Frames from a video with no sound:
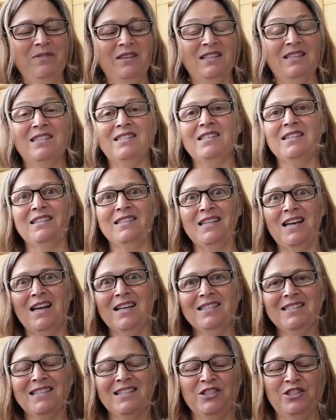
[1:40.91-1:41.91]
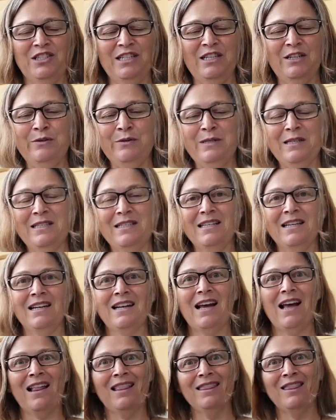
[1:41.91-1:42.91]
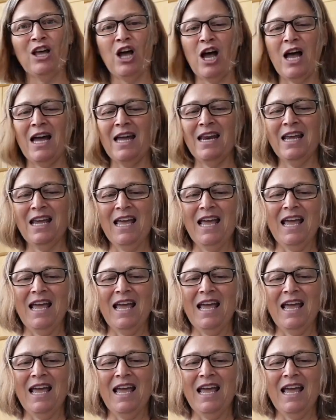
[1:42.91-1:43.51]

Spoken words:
It still does because she uses it a lot.